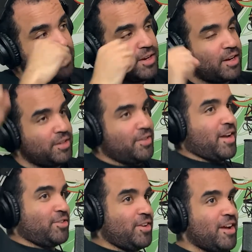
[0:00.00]
You
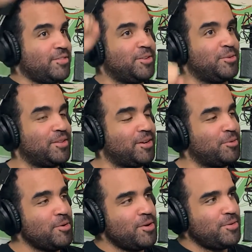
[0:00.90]
actually have to do the
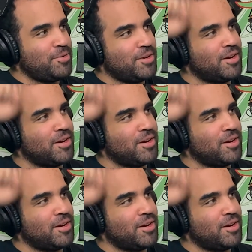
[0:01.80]
woohoo.